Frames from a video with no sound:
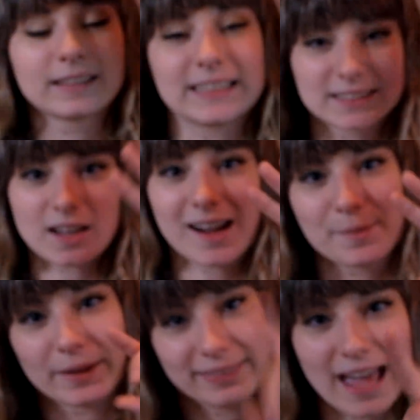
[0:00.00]
Let's
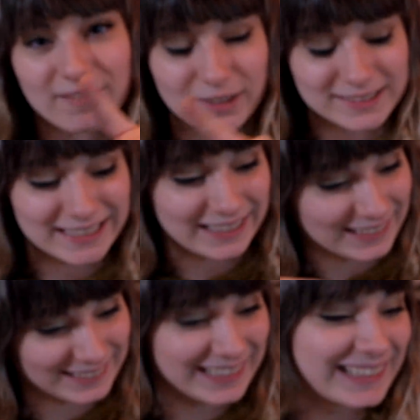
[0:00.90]
talk about that for a
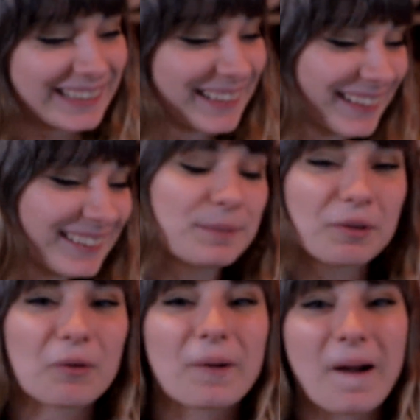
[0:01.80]
second.
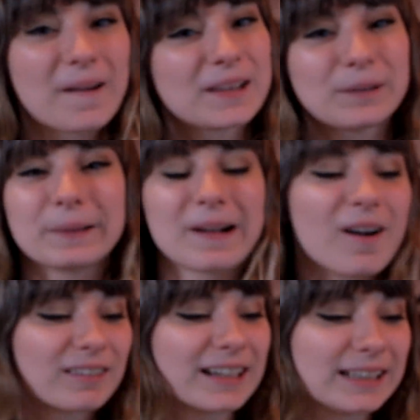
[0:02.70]
People were arguing
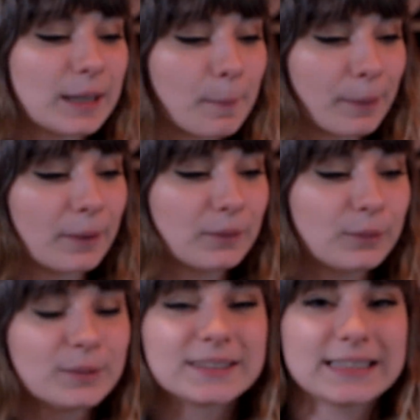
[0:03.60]
already about
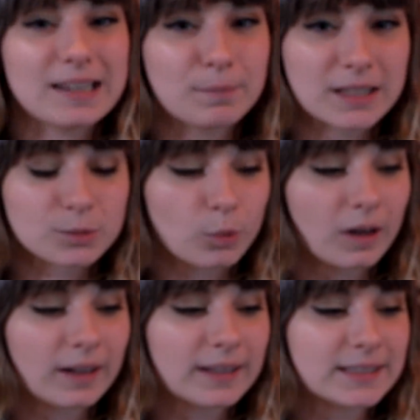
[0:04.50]
whose theme this
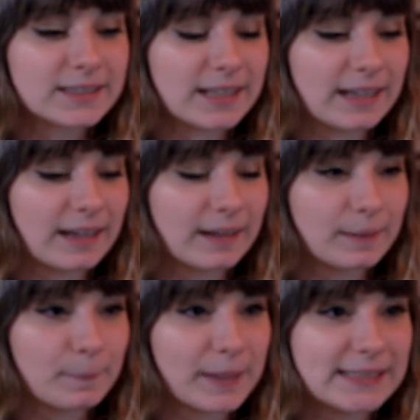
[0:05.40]
was,
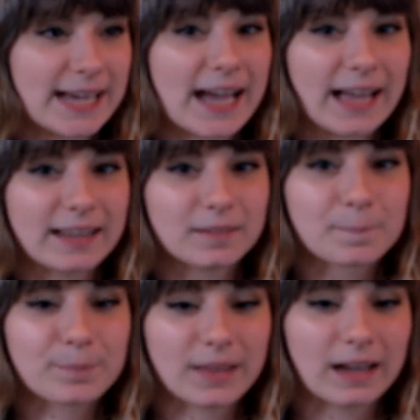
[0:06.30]
and my
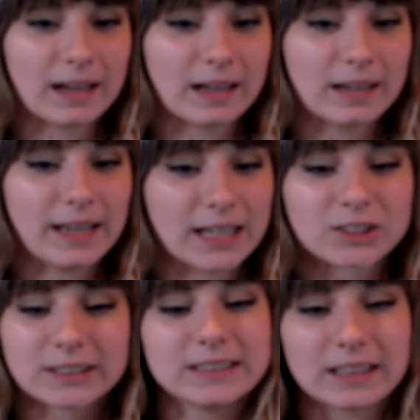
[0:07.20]
dad
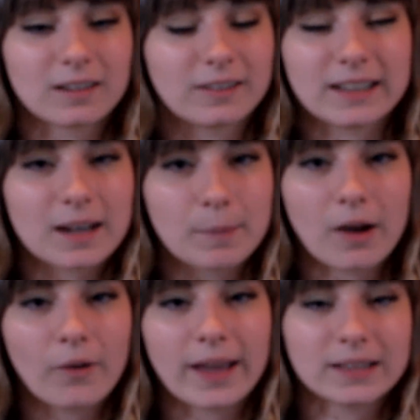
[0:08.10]
actually did already come
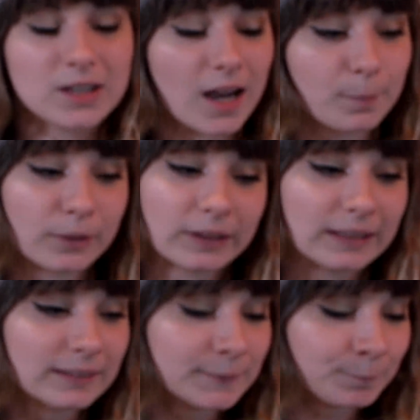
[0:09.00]
out and talk about
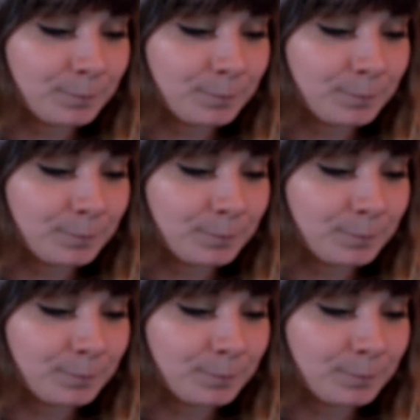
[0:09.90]
it.